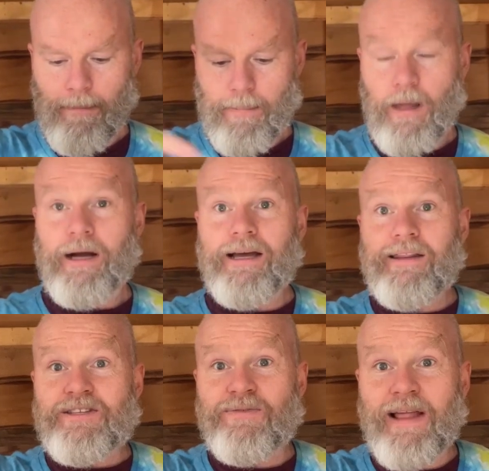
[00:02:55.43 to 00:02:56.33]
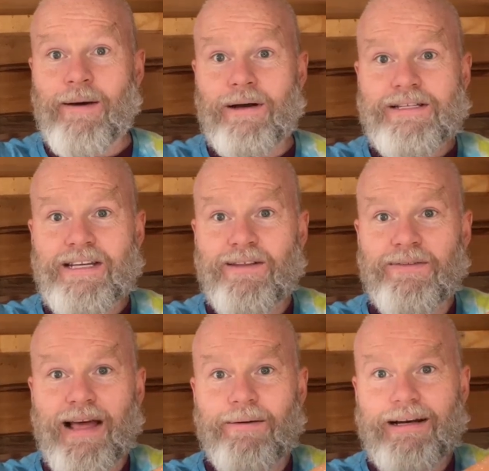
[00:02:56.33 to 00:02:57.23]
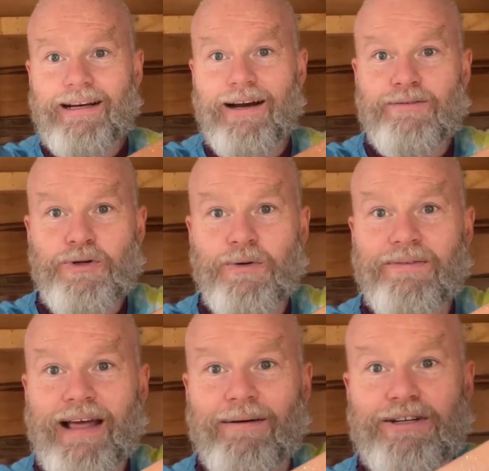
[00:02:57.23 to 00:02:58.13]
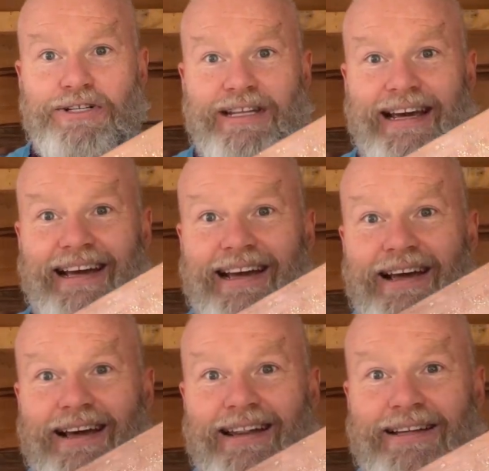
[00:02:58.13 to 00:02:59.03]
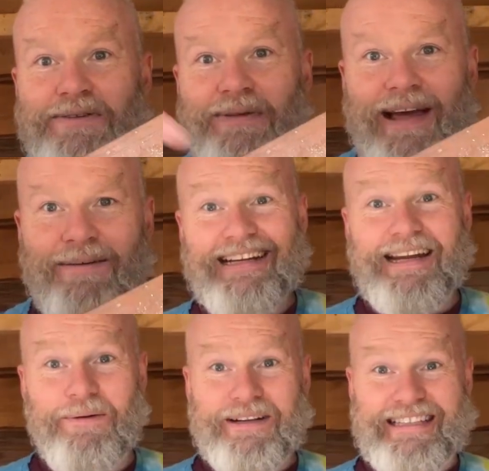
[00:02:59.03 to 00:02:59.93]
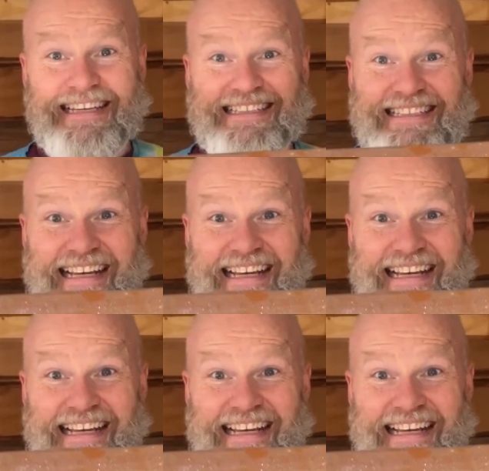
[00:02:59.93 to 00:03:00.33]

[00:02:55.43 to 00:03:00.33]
Okay, there's a flower. See the flower? I've drawn a flower just there. That's a flower. Now what's this?